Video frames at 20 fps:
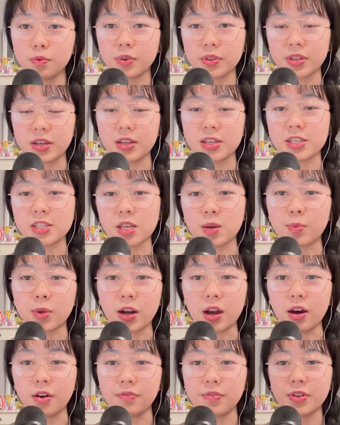with like a summer
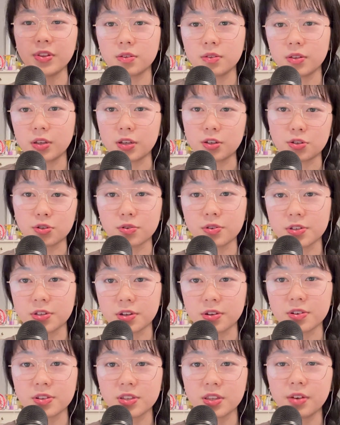outfit, like a short
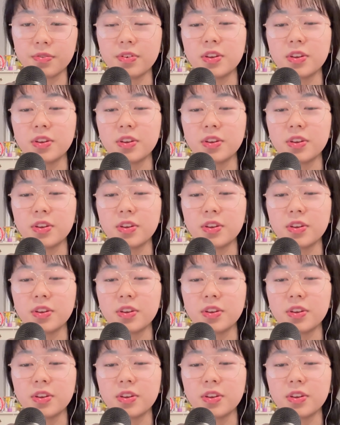skirt and stuff.